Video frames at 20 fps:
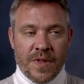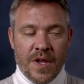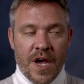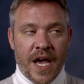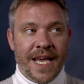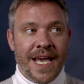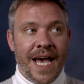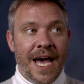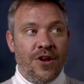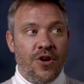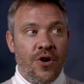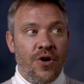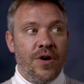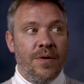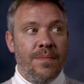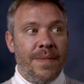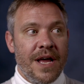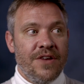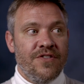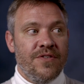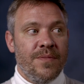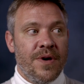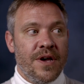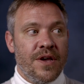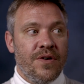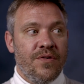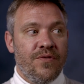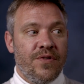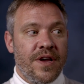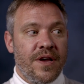I cannot imagine my
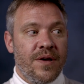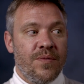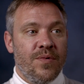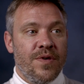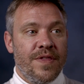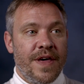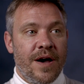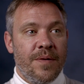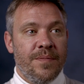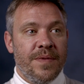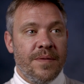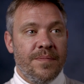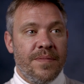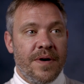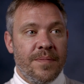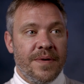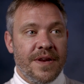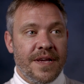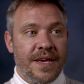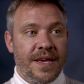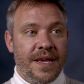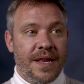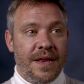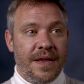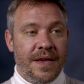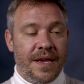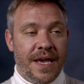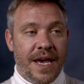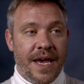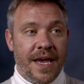career without being publicly
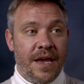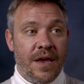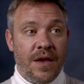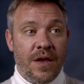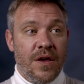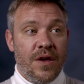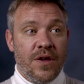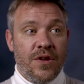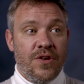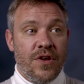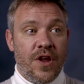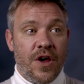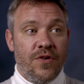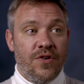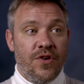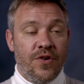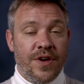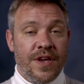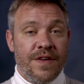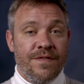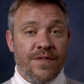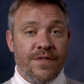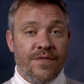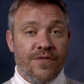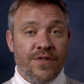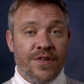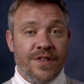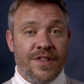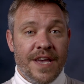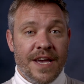gay. No, not even
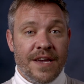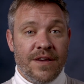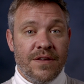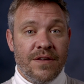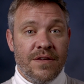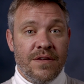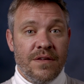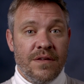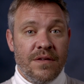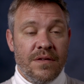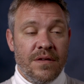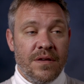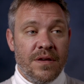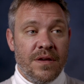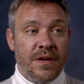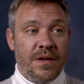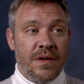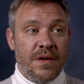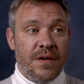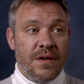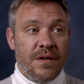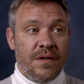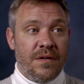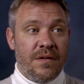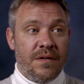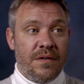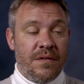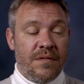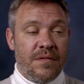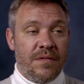for a second.
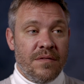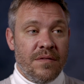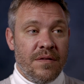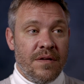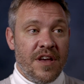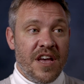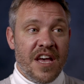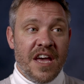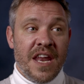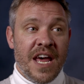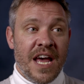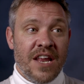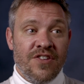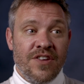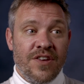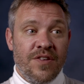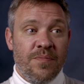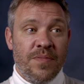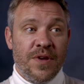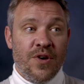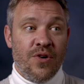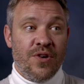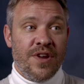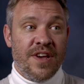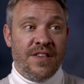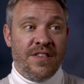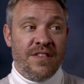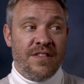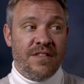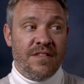And actually, to be
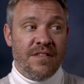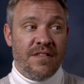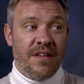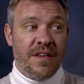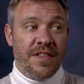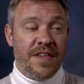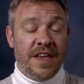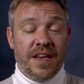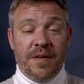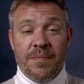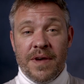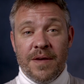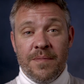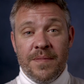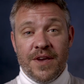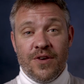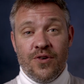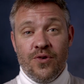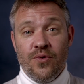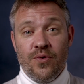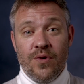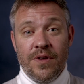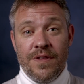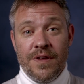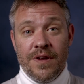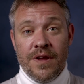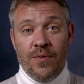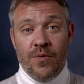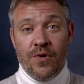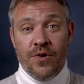honest, I think it made me cooler
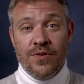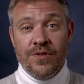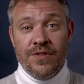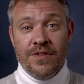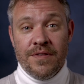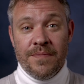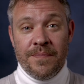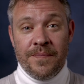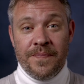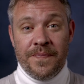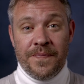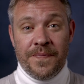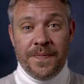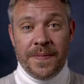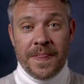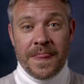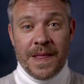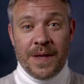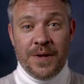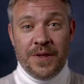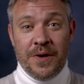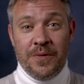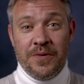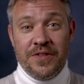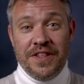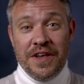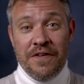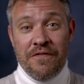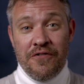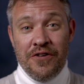than I was, because I
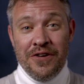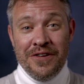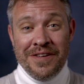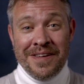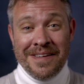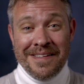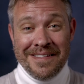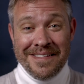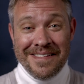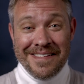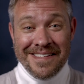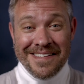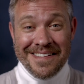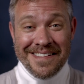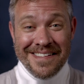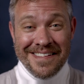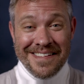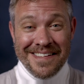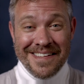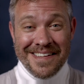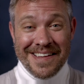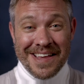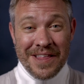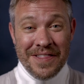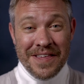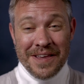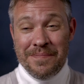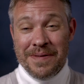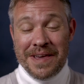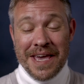was different. I
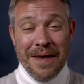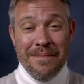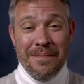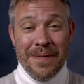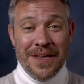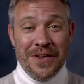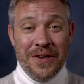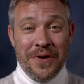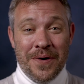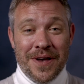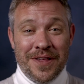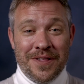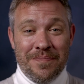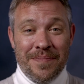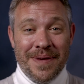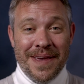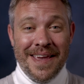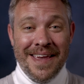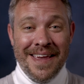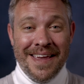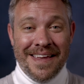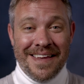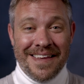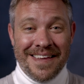think it became my USB.